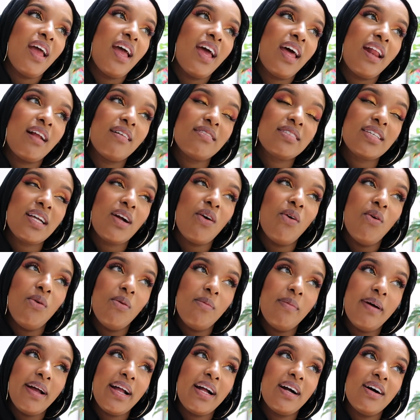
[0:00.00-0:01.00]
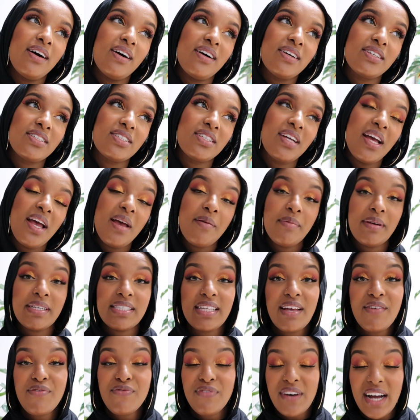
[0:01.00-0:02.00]
And I was like, oh my gosh, because
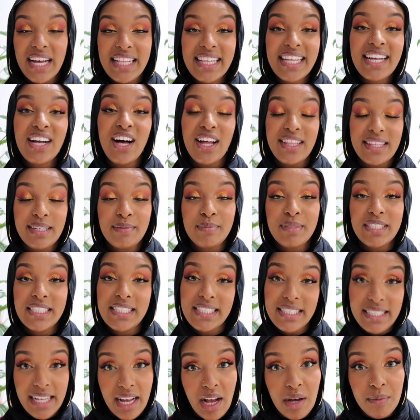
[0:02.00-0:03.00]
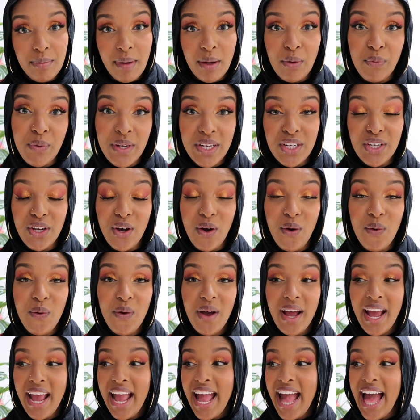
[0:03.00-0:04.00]
I finally got them to stay on my window.
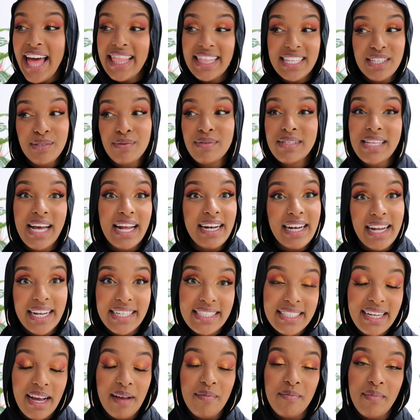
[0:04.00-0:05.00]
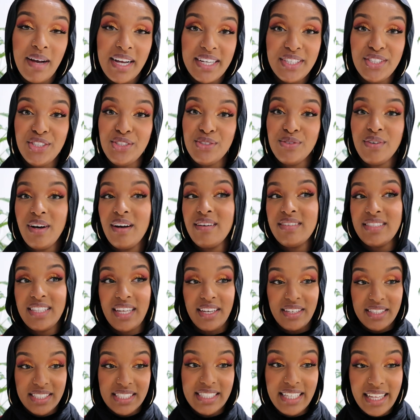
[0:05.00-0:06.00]
And this was at nighttime, mind you. I was
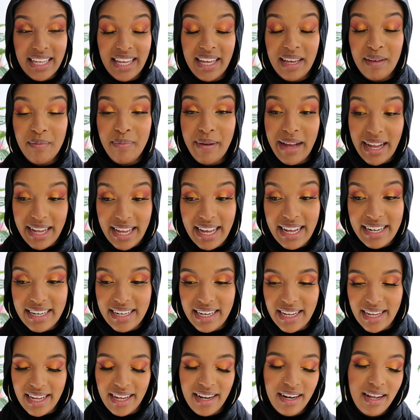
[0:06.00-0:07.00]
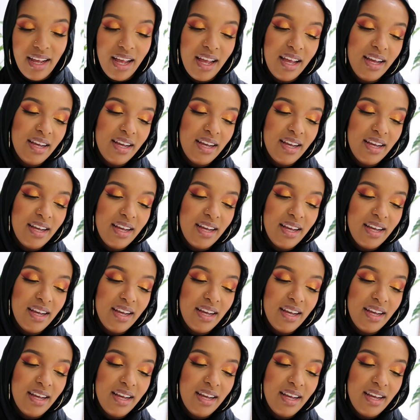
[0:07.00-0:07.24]
like sticking it back at night.